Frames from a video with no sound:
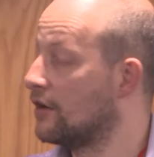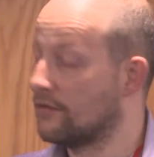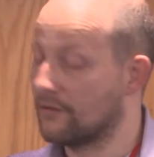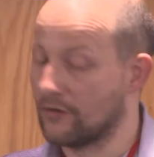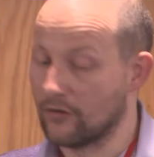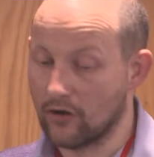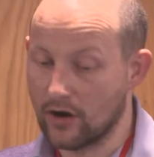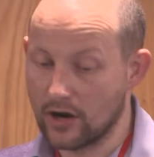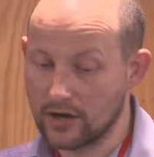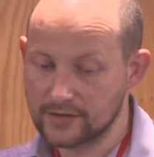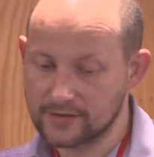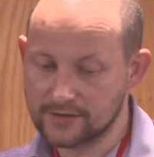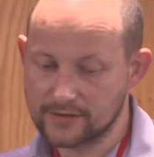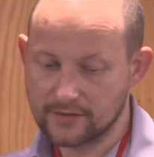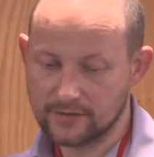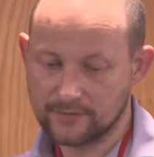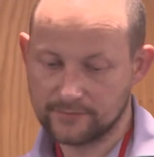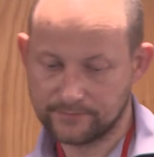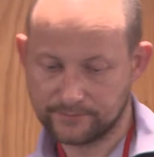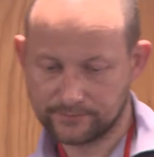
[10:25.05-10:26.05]
For
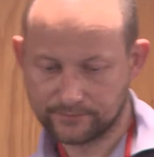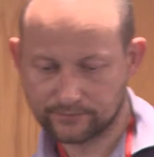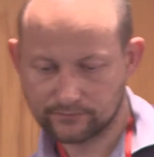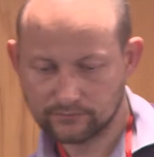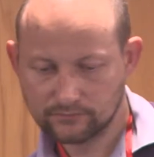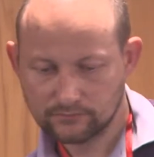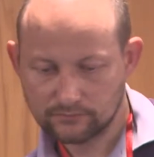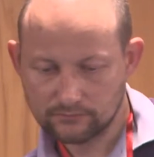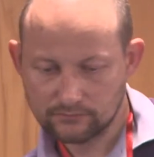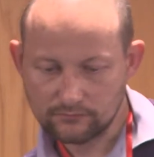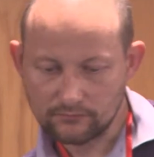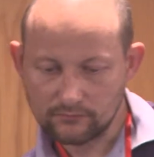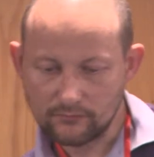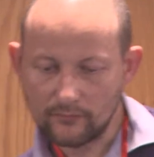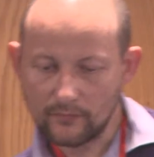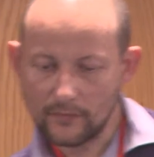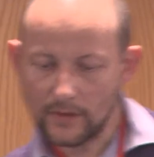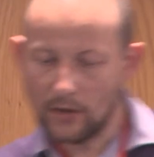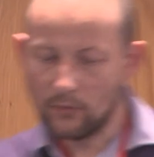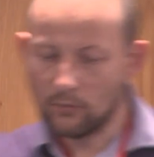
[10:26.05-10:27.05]
us,
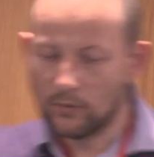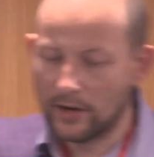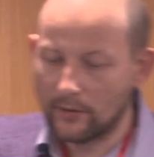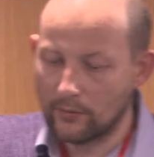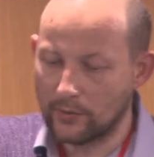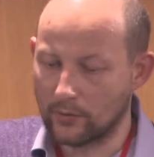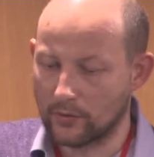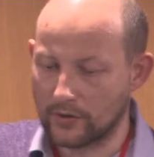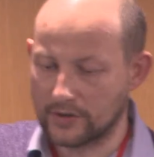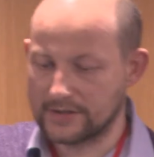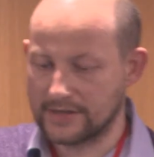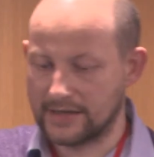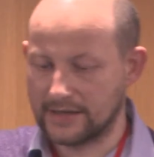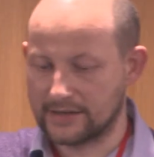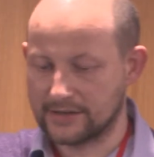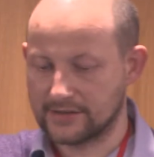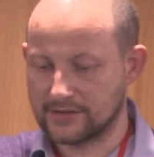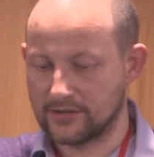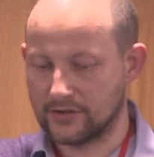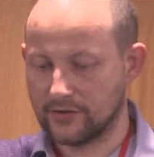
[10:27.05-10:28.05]
where we want to
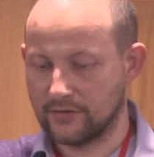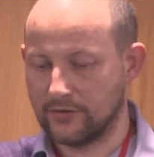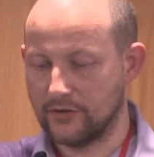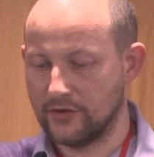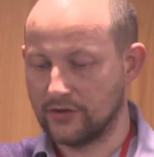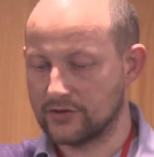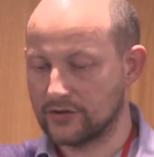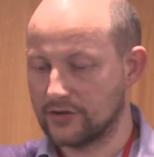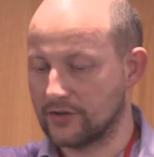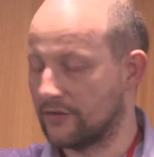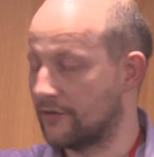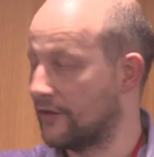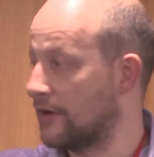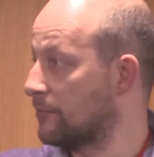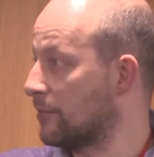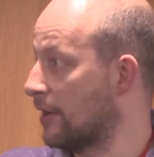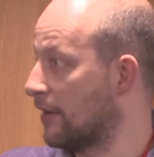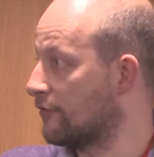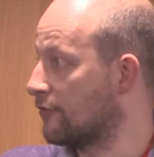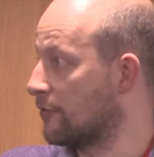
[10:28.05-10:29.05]
take this to the future, the
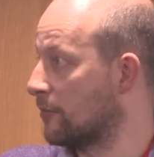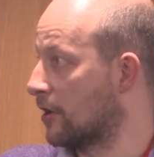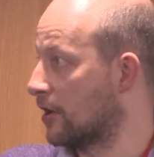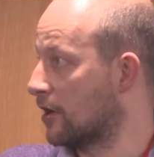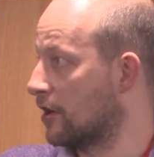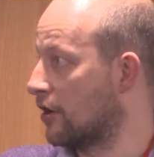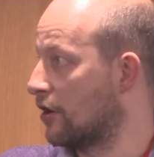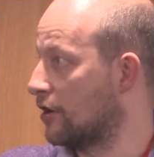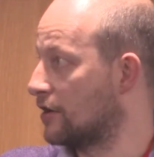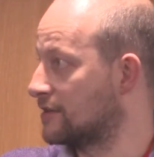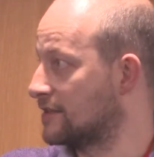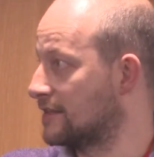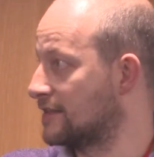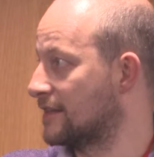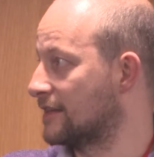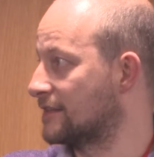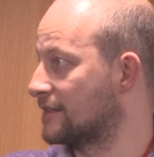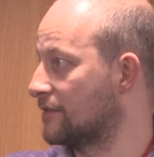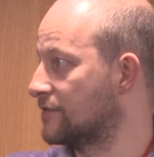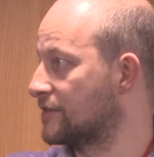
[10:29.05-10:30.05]
feedback from our clients
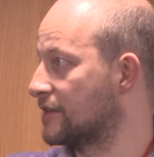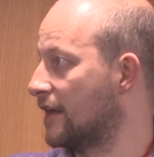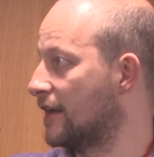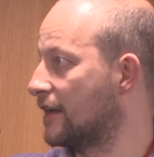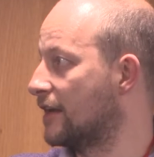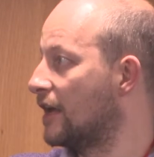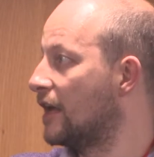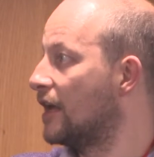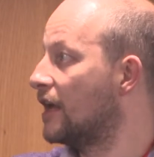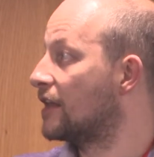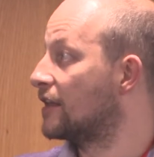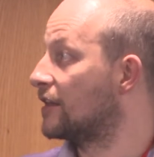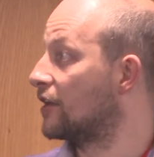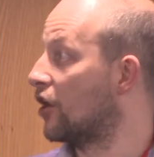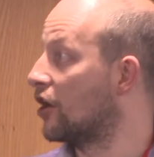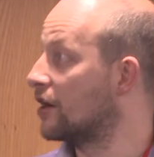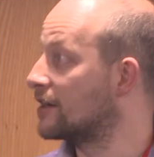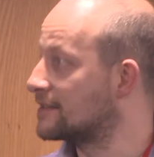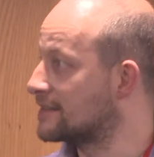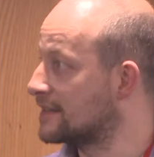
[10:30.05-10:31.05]
is, as I've said, the
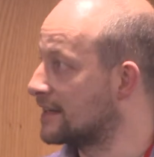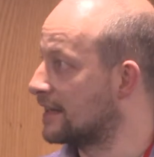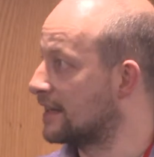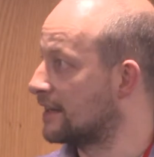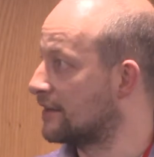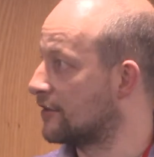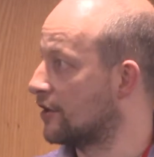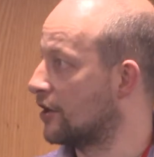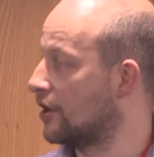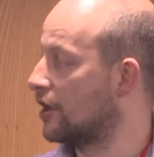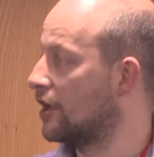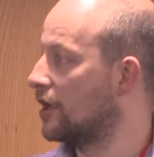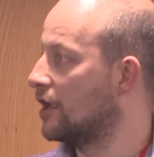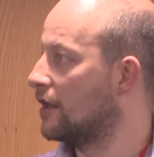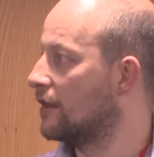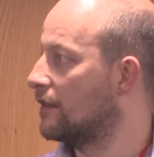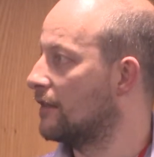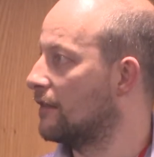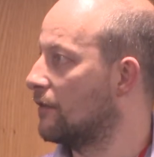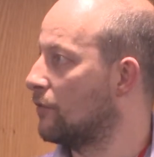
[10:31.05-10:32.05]
idea that
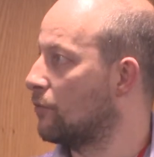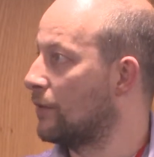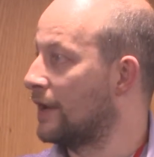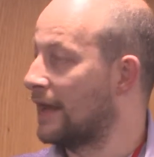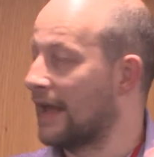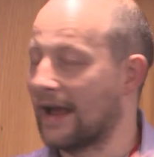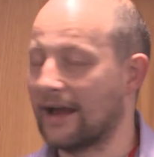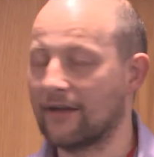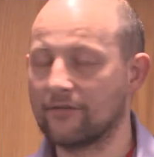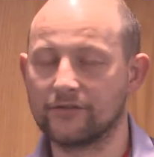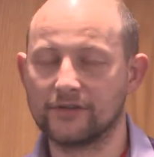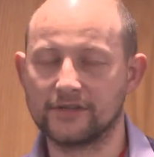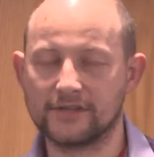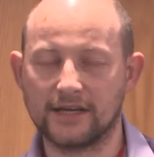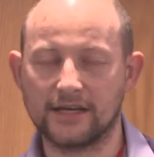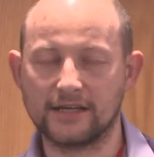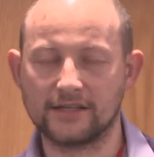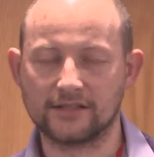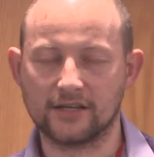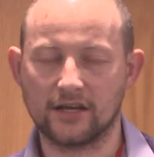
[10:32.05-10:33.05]
we have the
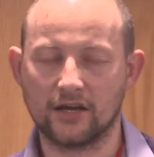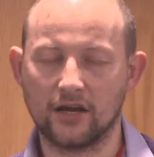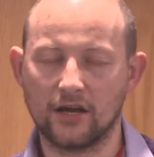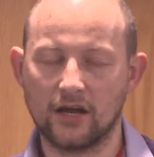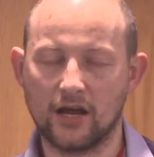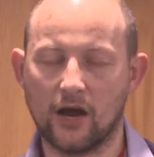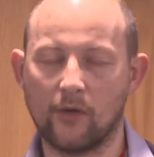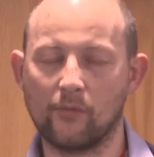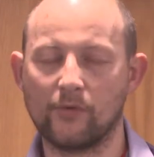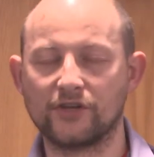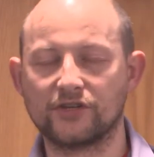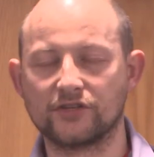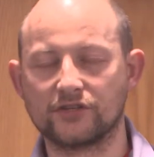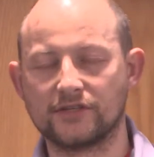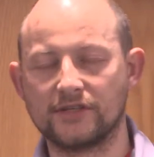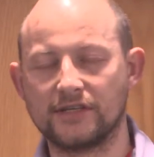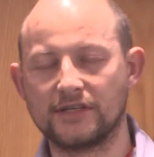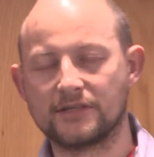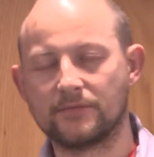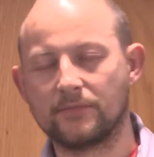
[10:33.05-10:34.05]
data and we
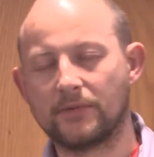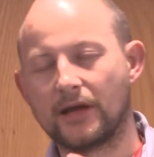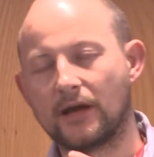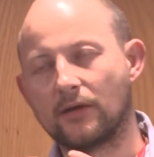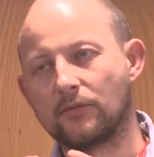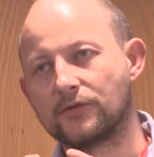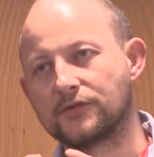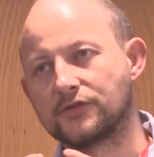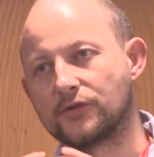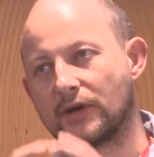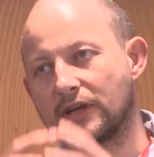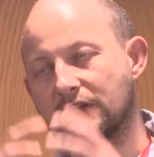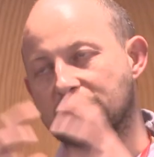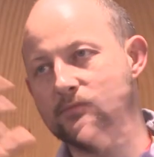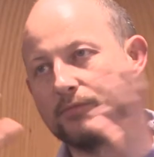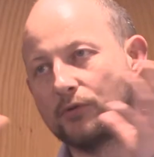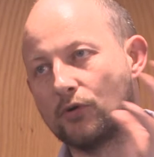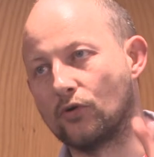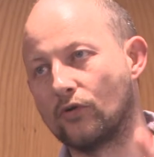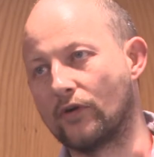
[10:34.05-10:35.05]
just need to be able to
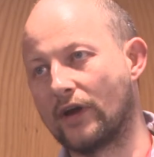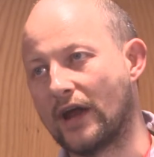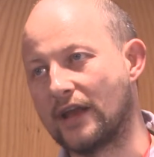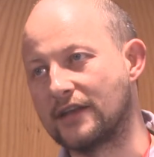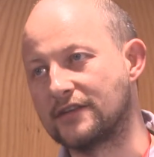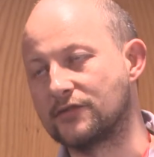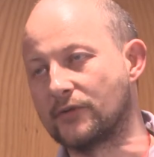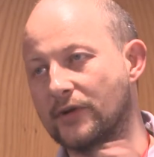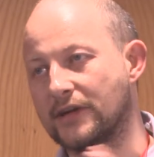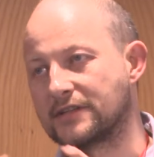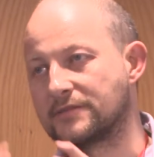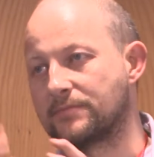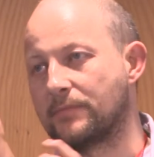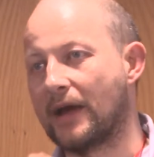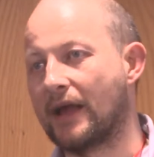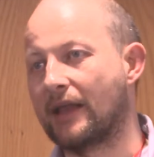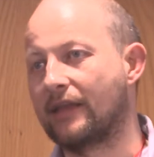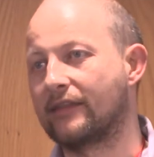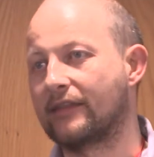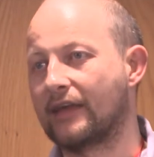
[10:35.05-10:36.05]
explore it and to
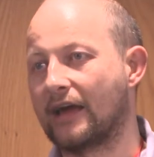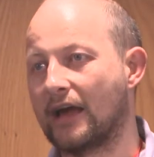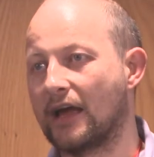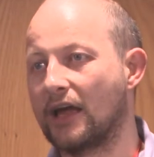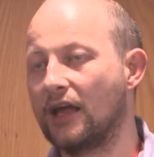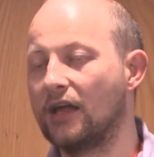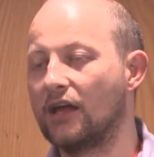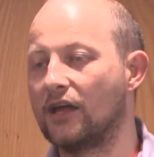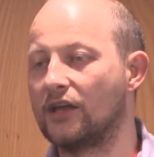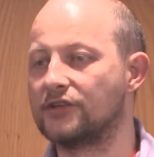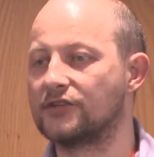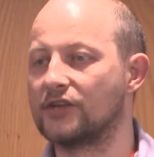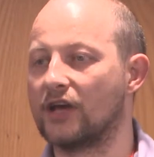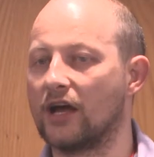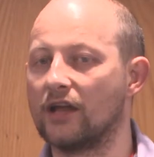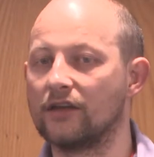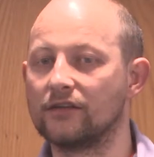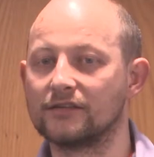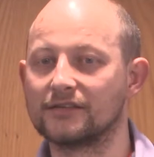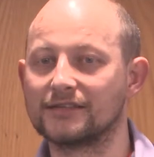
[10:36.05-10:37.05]
expand that and to
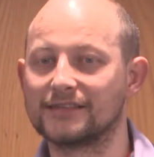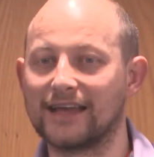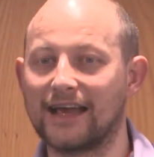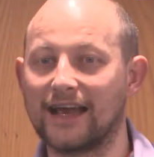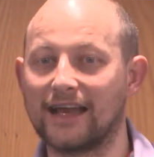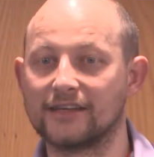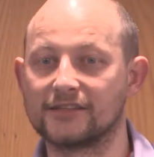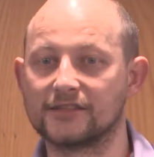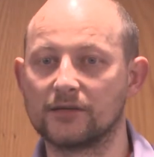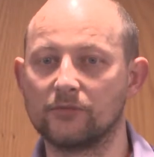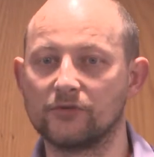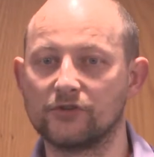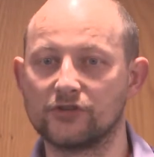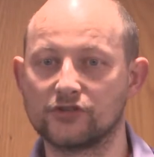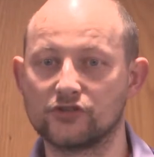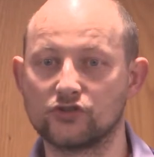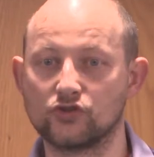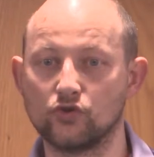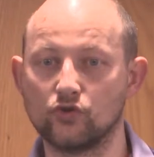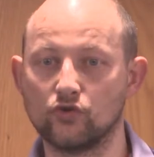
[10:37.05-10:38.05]
understand some of the
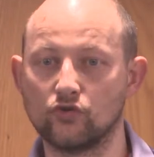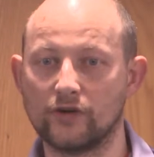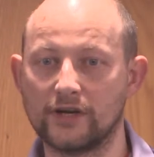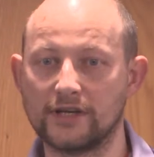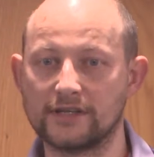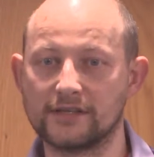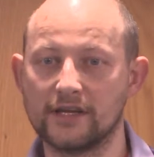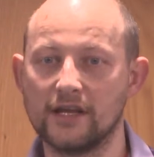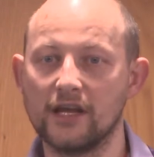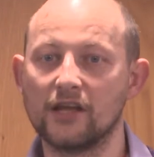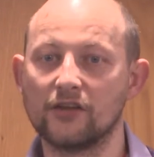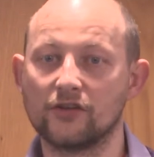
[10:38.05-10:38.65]
stories.